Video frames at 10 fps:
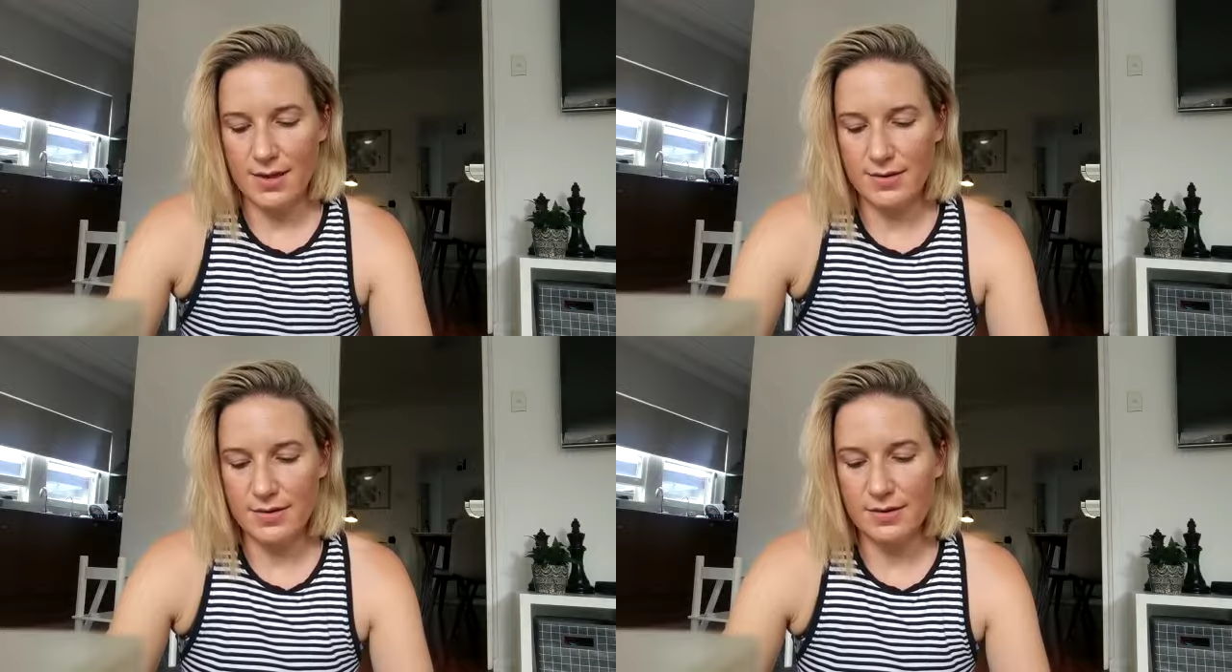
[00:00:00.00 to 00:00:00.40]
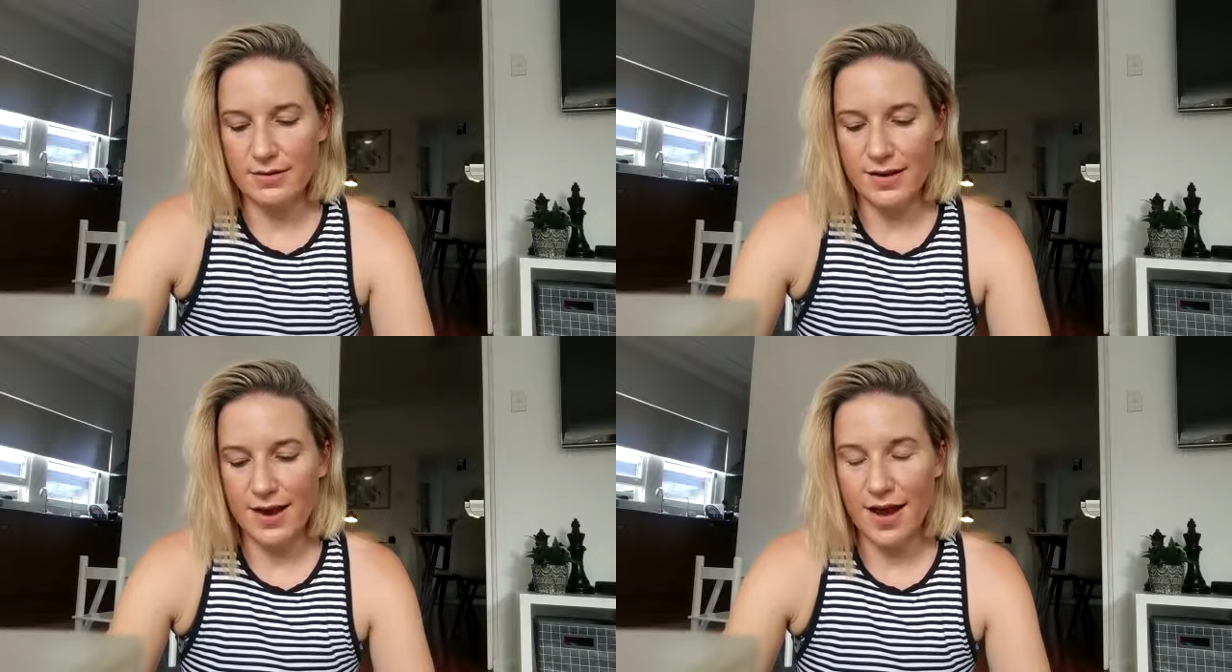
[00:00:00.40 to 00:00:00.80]

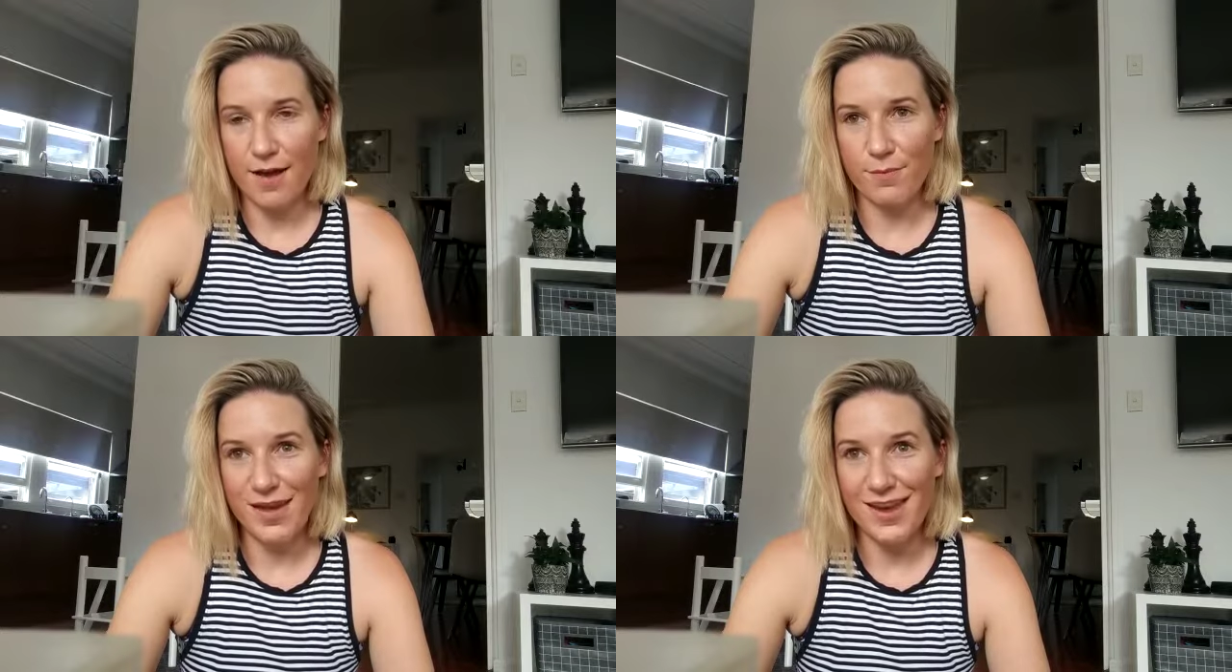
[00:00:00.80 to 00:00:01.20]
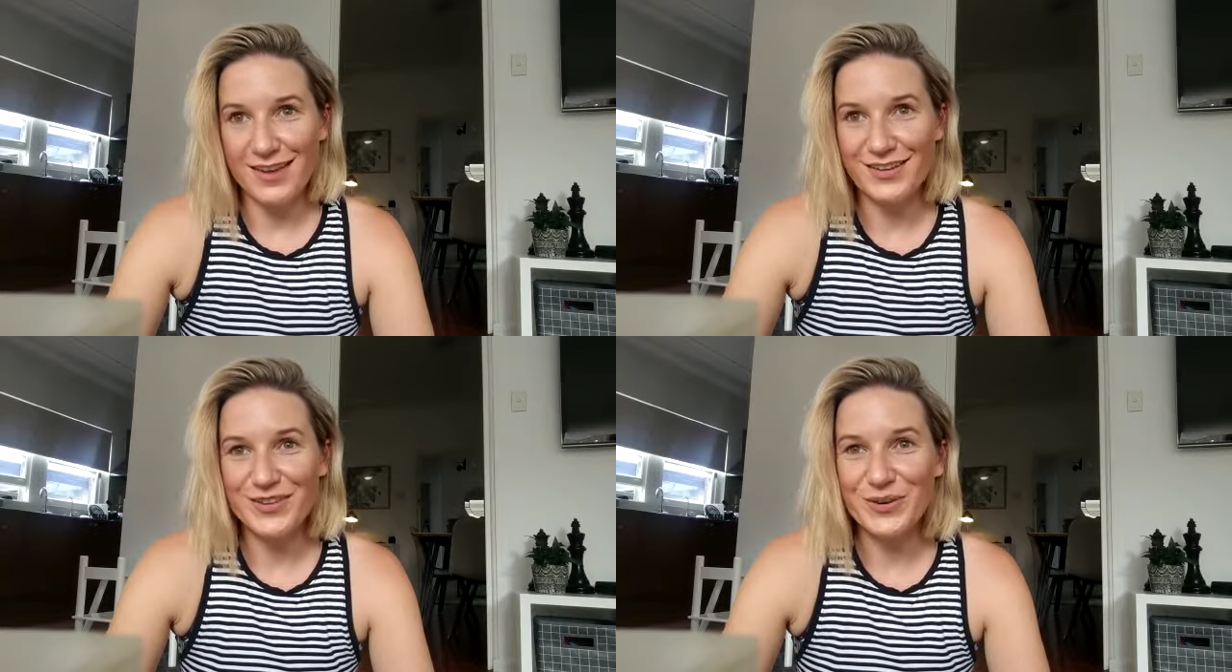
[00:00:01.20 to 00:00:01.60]
and I'm
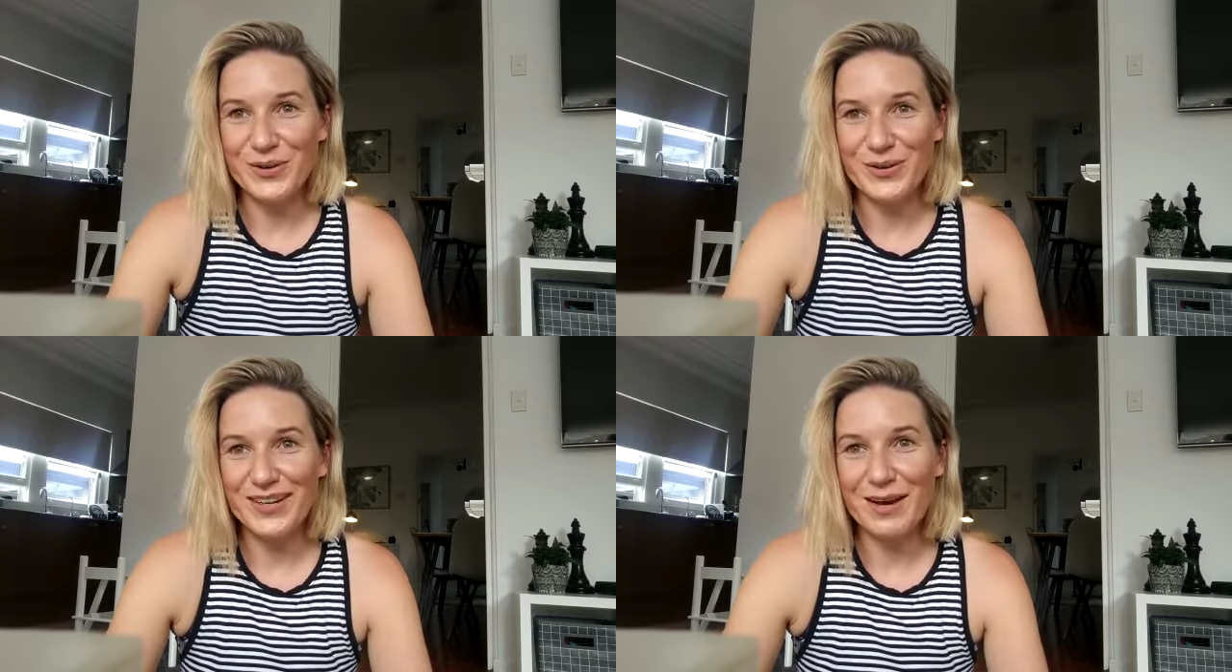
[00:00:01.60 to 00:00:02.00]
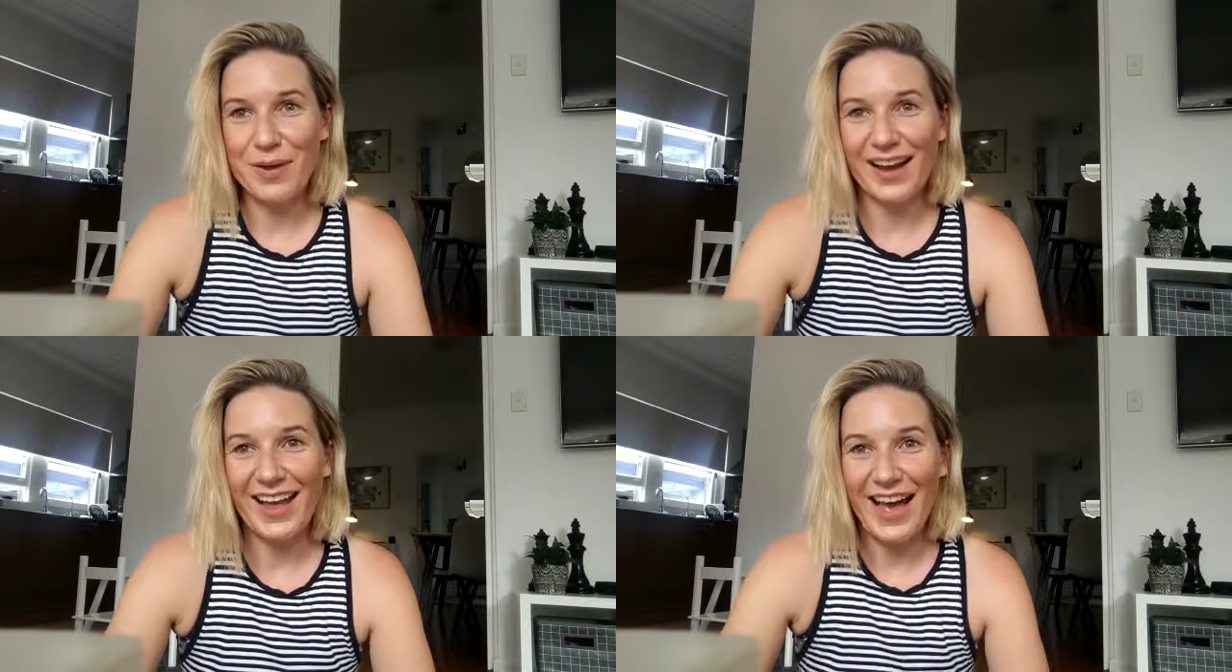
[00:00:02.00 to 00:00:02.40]
here to talk
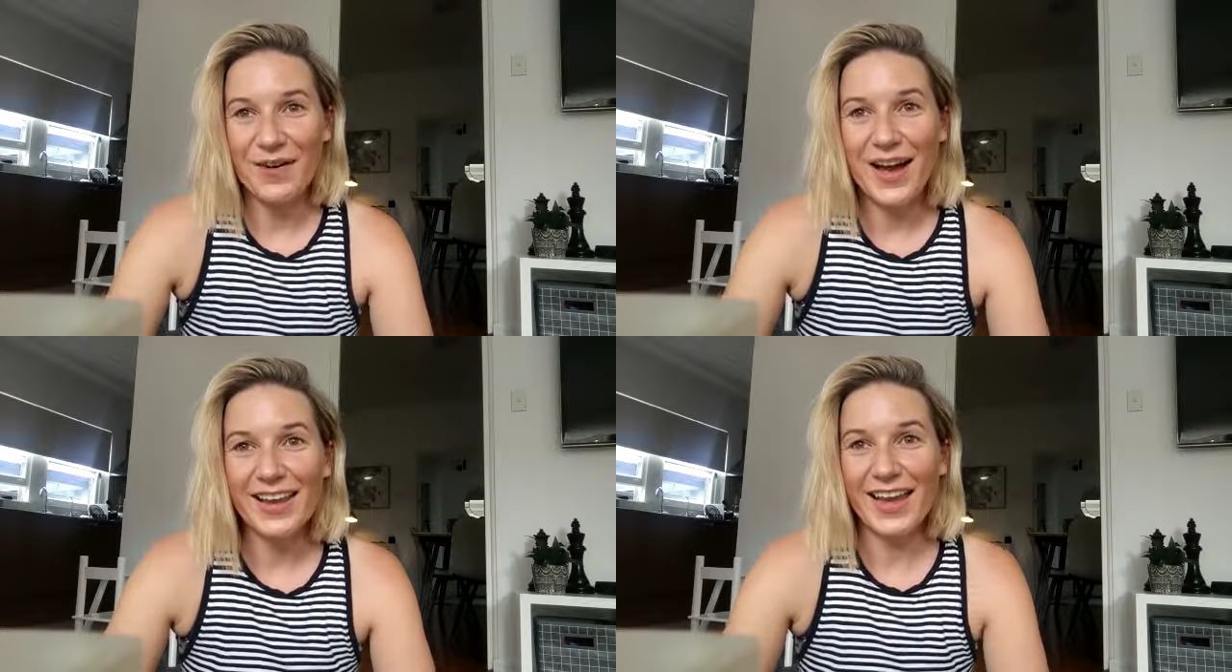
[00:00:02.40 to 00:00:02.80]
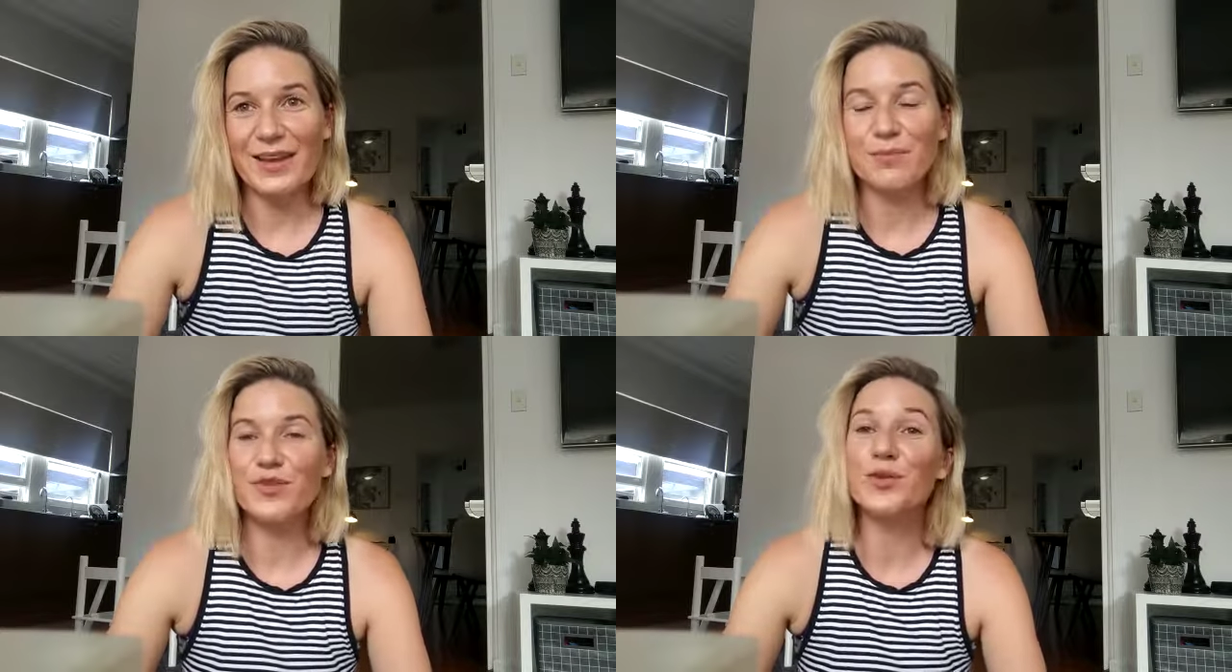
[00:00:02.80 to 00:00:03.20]
about how I
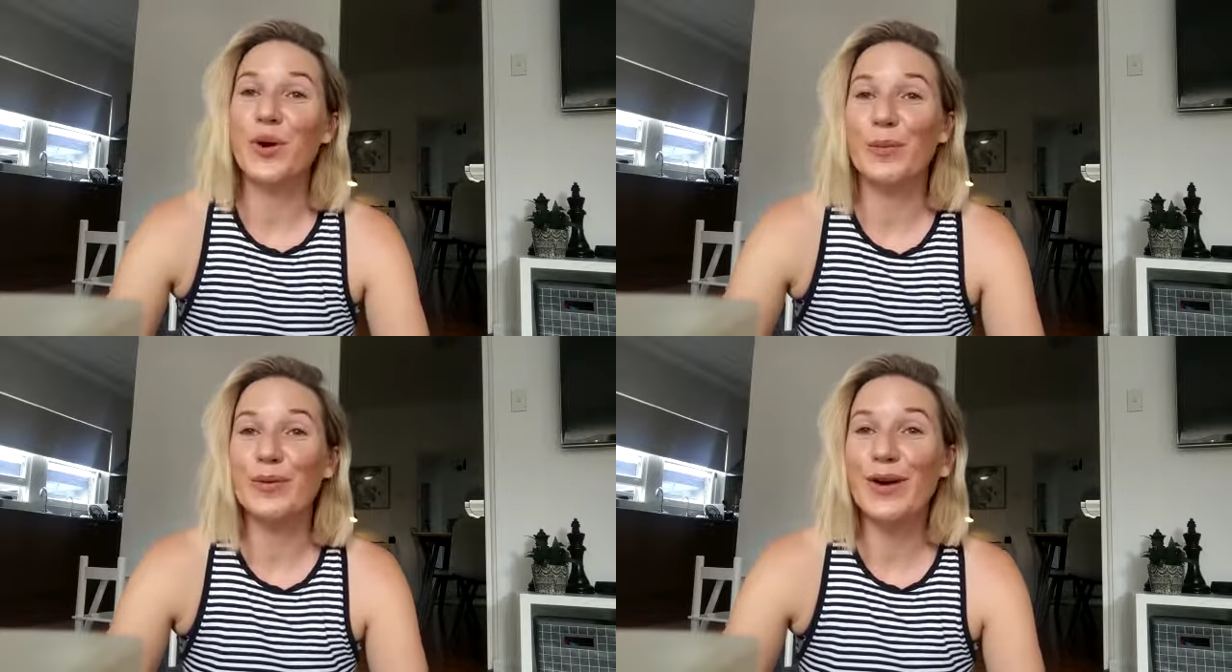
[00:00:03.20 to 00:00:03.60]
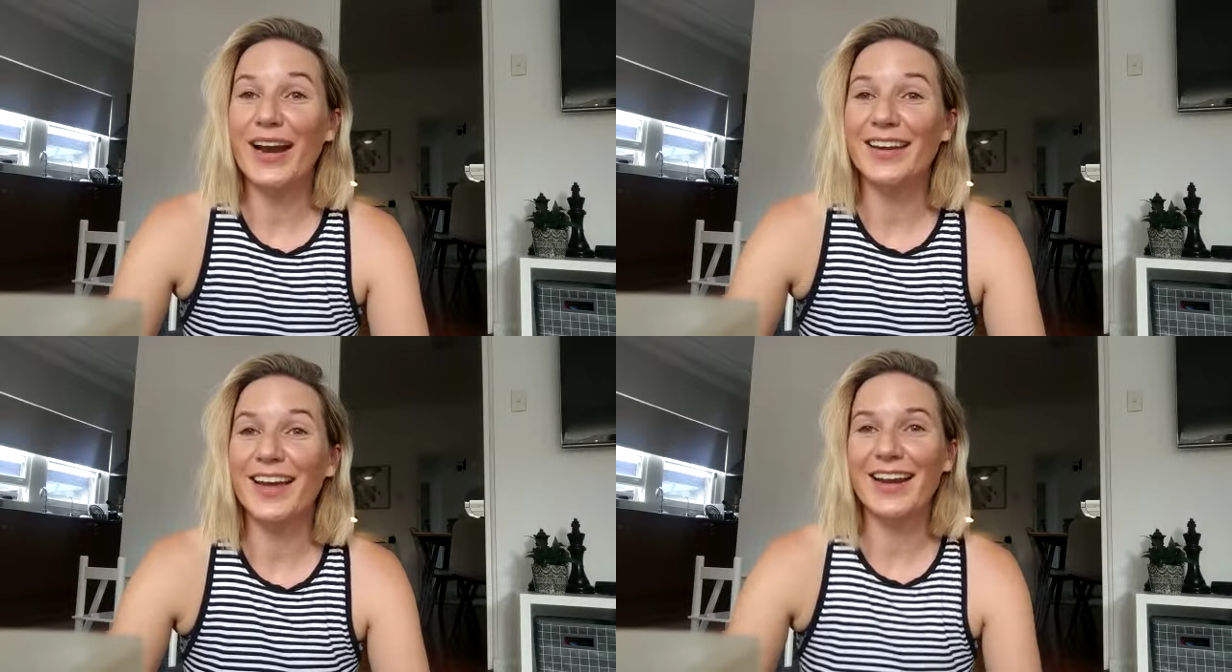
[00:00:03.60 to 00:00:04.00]
came to Urban Rec.